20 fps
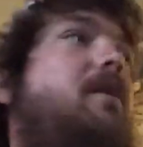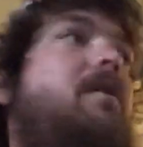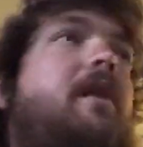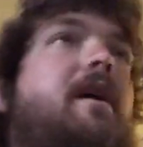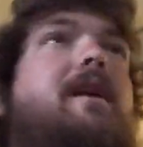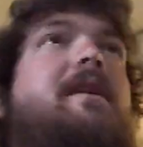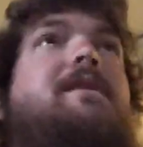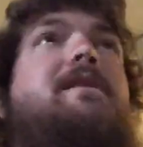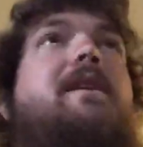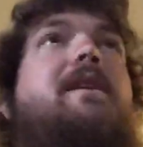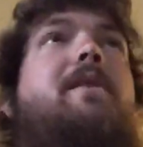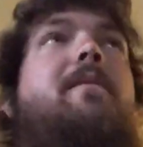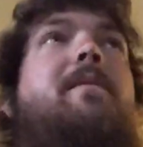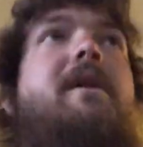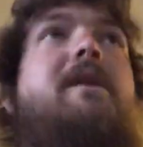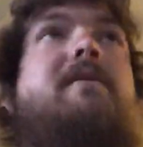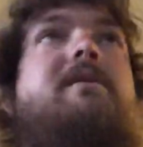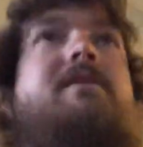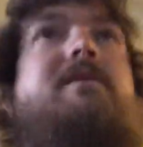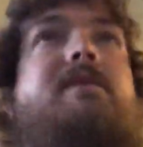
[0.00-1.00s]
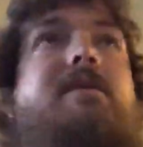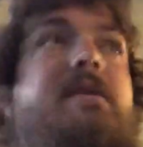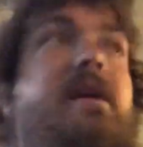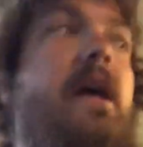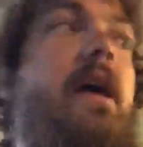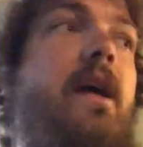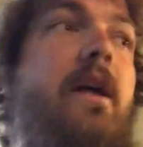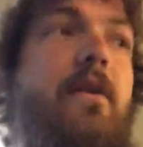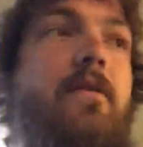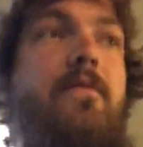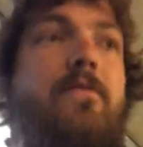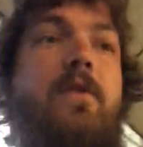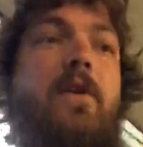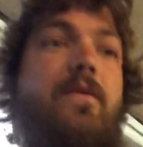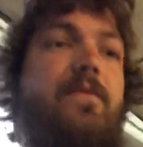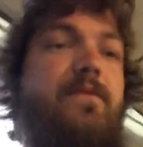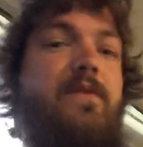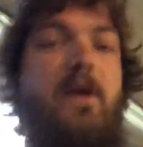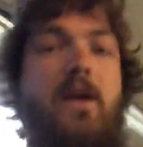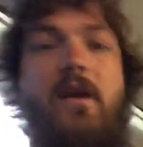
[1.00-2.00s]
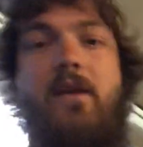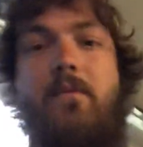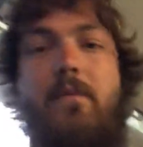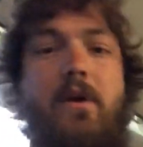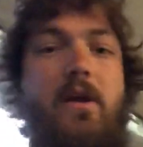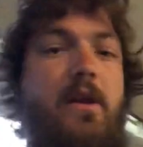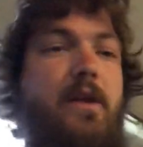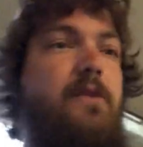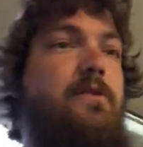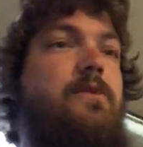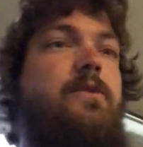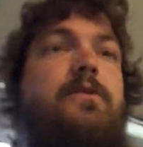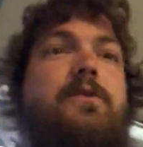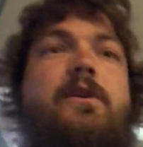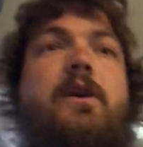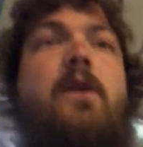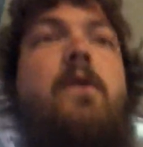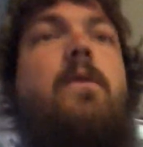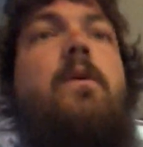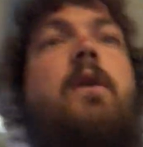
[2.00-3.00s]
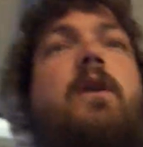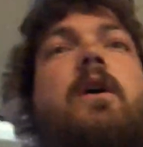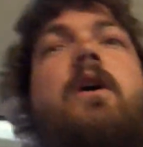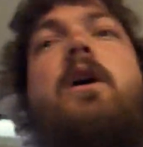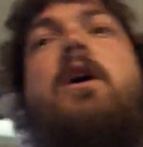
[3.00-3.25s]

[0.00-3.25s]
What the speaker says: like I said, about 10-15 minutes or so.